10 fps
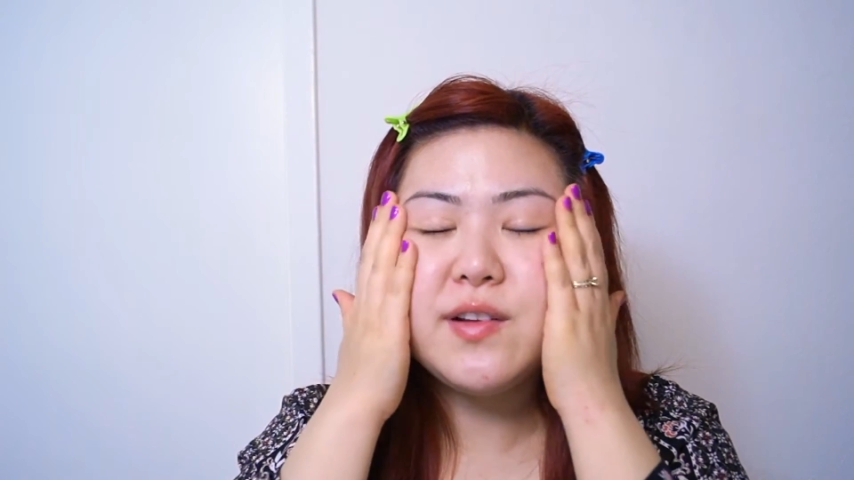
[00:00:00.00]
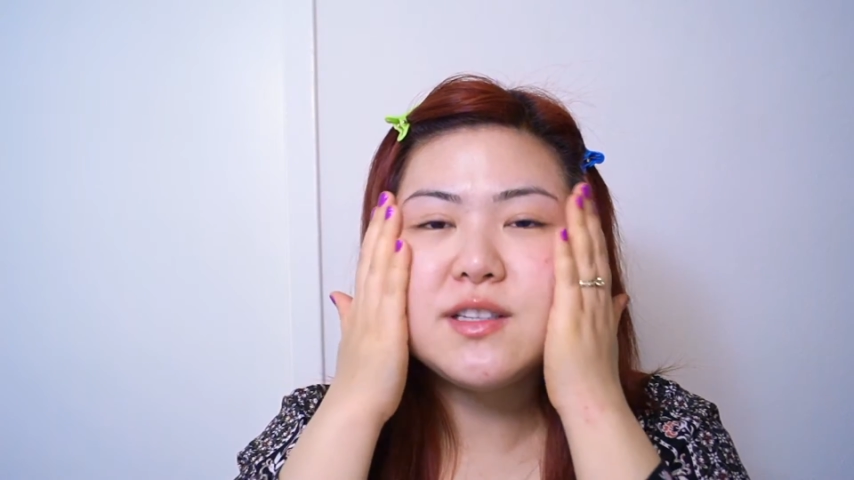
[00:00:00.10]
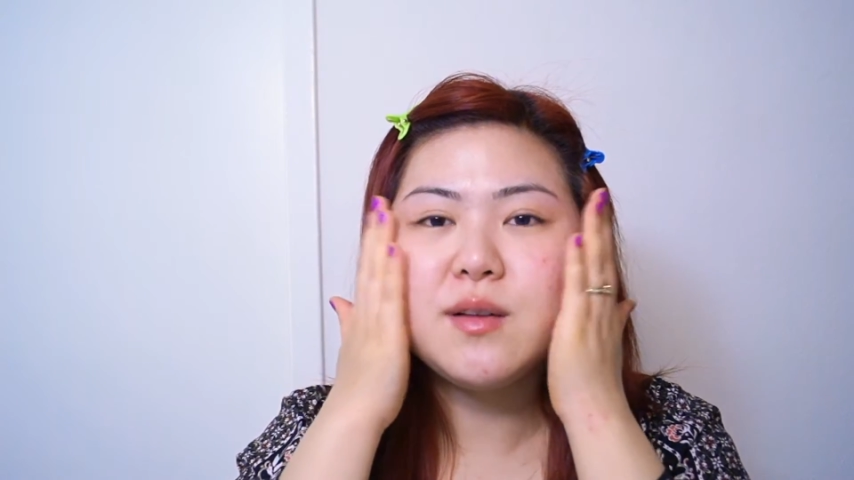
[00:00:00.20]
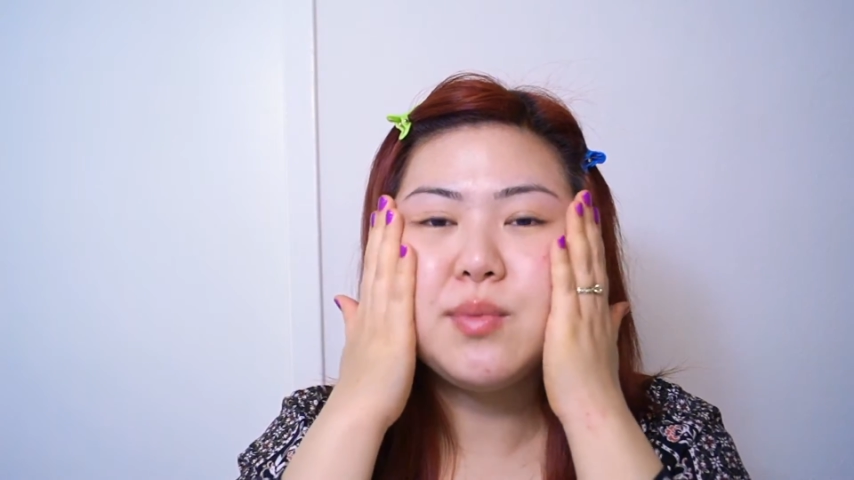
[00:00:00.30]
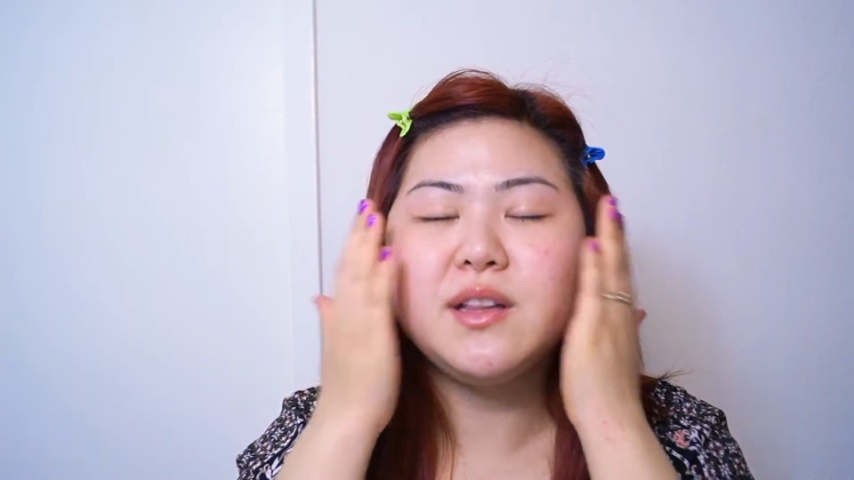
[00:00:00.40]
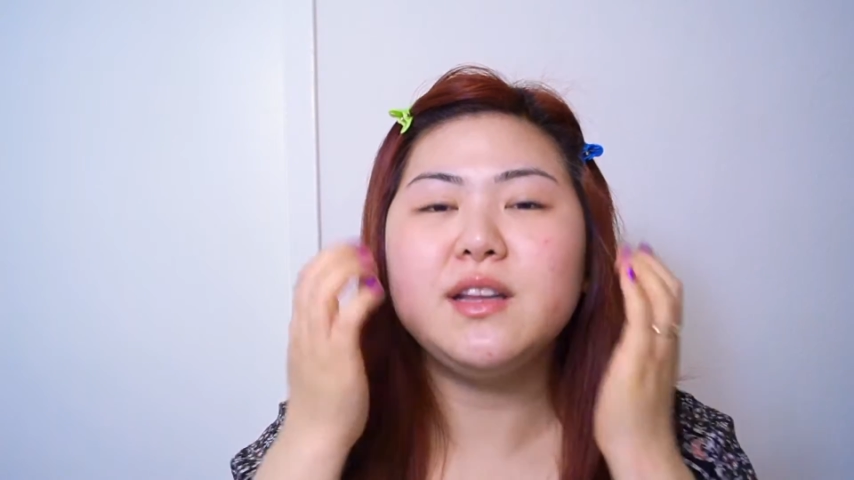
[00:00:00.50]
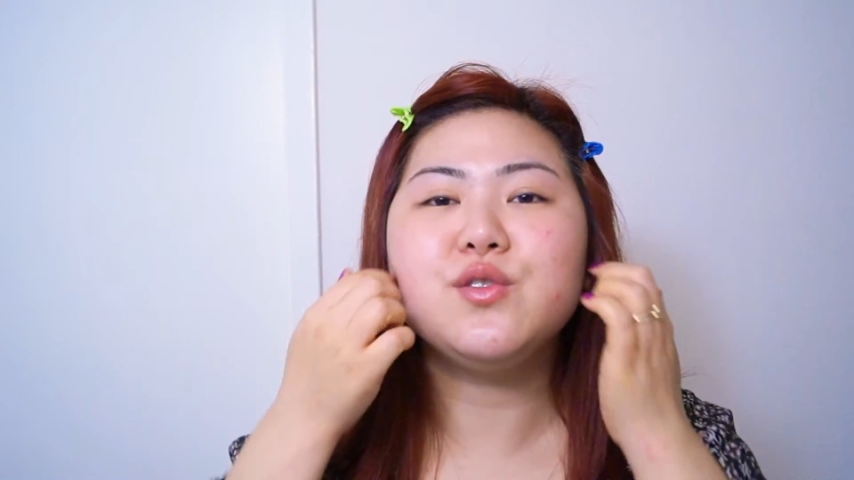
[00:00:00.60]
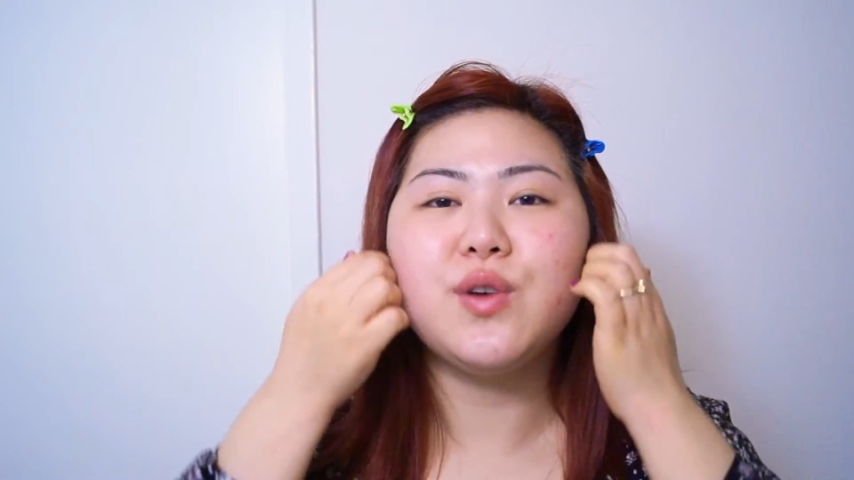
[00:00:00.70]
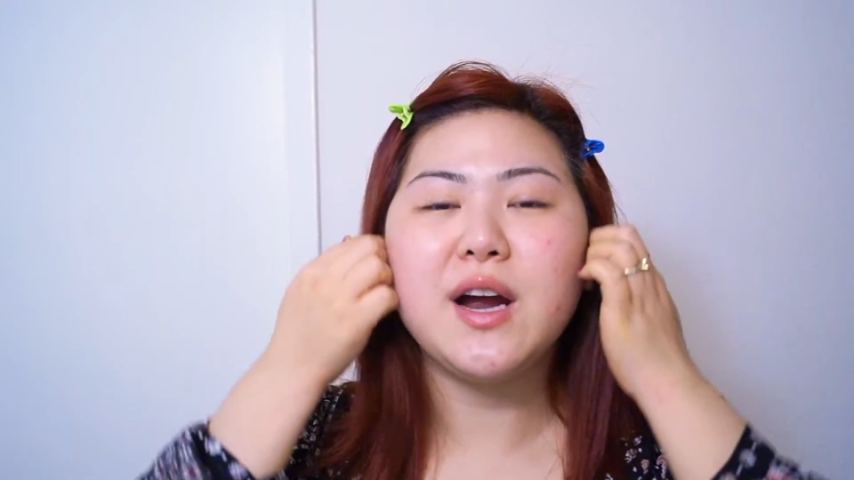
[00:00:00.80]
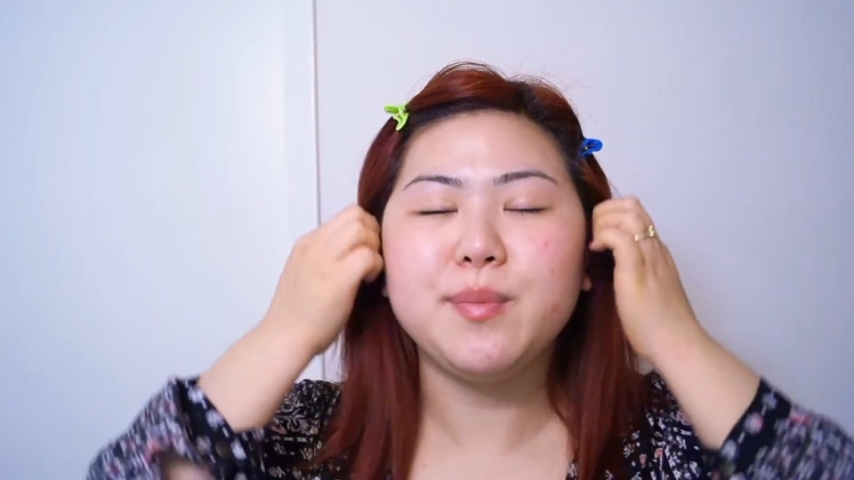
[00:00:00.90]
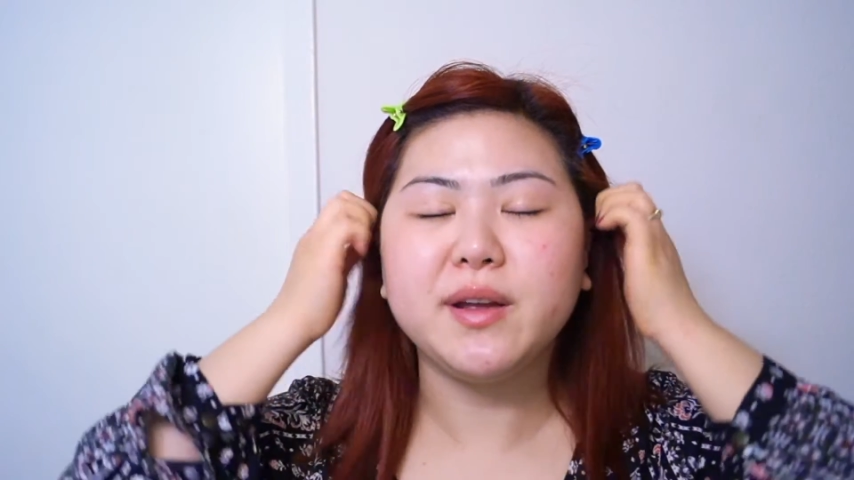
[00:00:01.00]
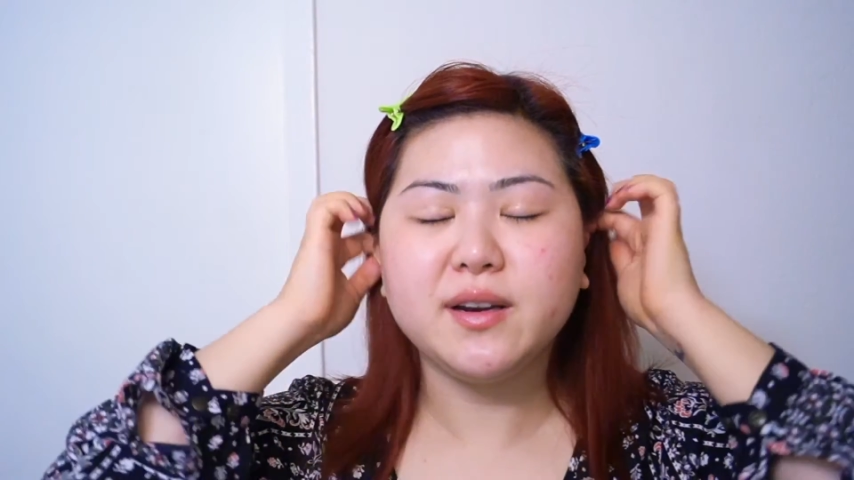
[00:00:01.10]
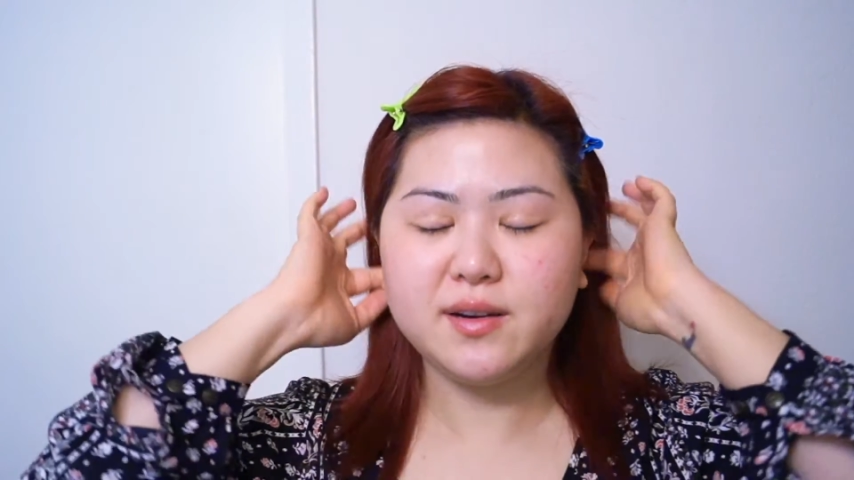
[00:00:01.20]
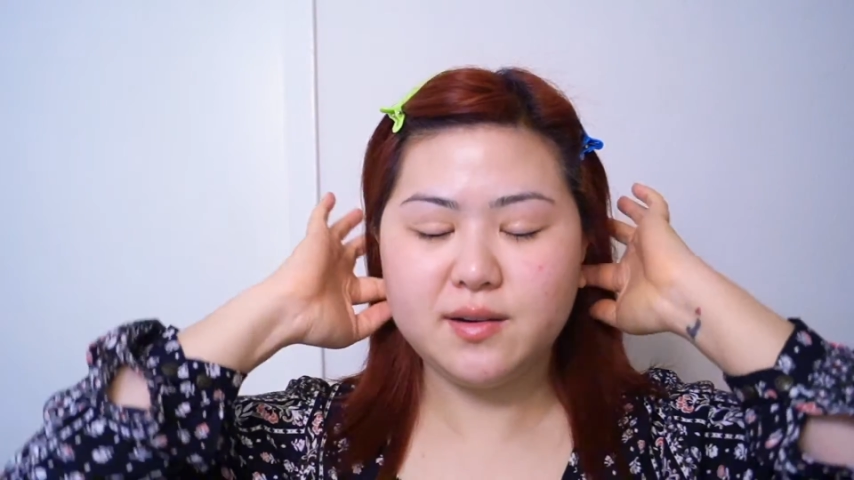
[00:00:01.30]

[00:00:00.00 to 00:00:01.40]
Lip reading: feels completely dry, but